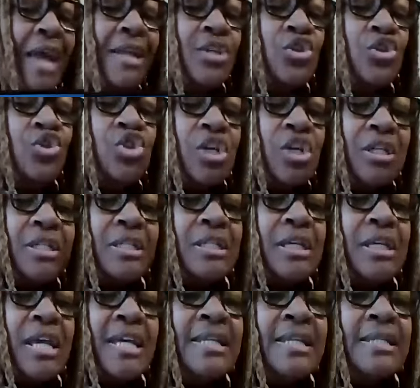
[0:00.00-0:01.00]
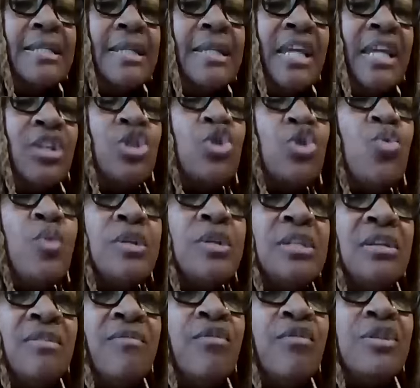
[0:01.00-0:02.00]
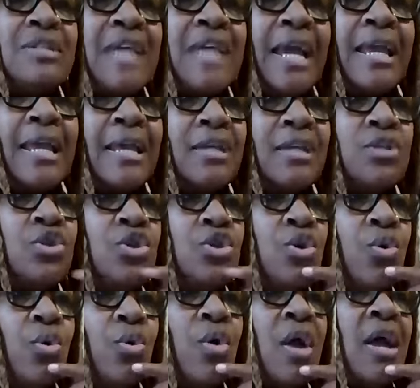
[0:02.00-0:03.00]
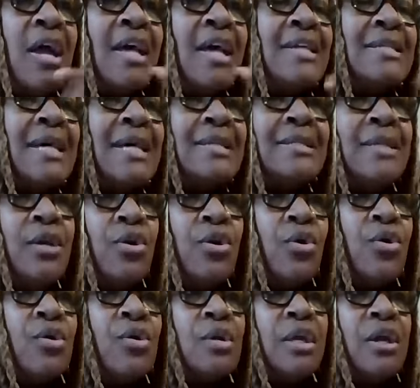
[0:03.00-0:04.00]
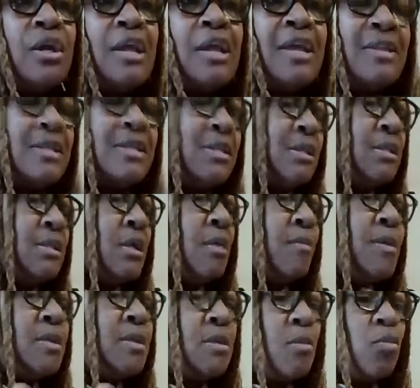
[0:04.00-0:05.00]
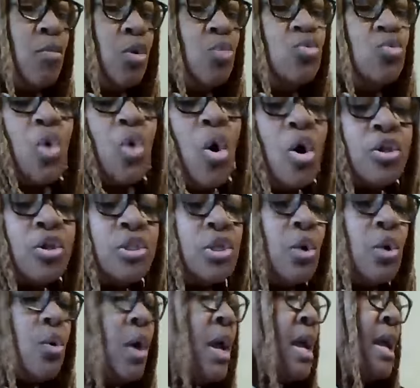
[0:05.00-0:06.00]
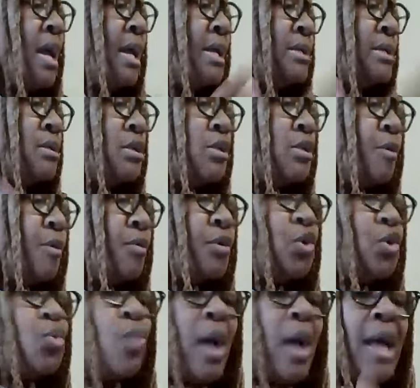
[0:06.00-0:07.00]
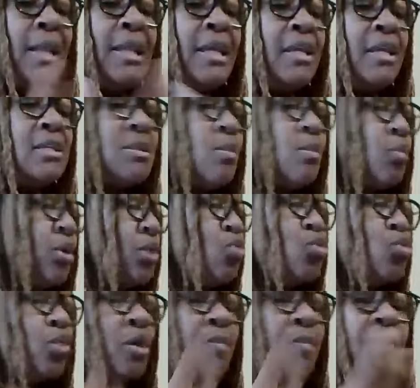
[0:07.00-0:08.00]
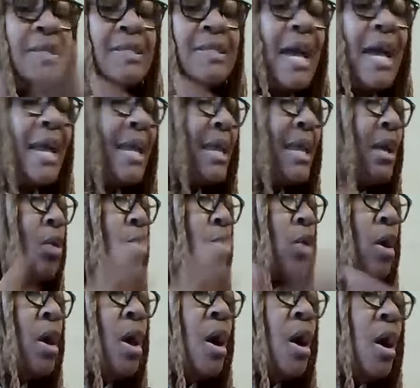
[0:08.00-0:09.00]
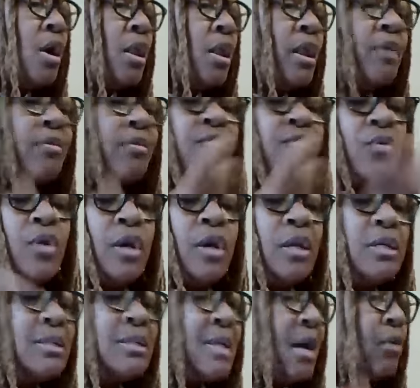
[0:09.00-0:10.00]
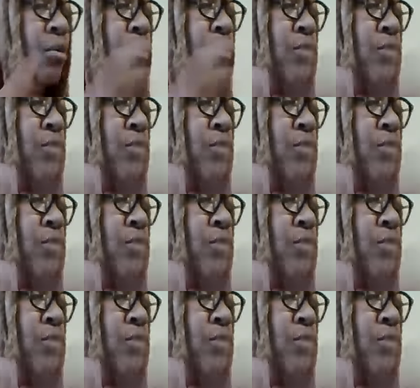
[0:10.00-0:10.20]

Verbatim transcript: is just as intuitive or psychic as you. As I said earlier, like this is going to be someone who's also into spirituality, someone who could be psychic or a clairvoyant, a tarot